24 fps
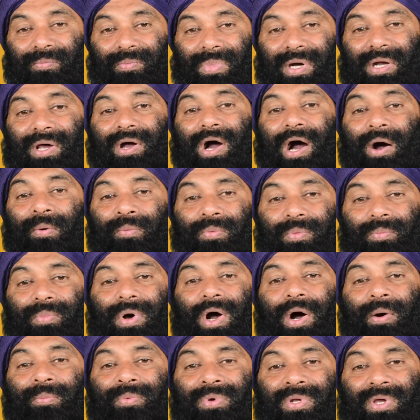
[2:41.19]
But
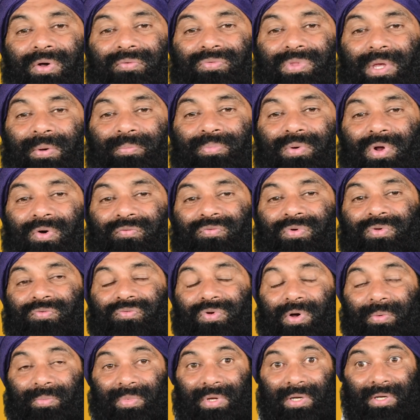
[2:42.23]
how many of them profit
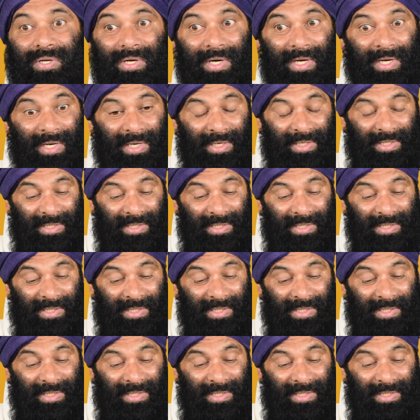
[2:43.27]
from it?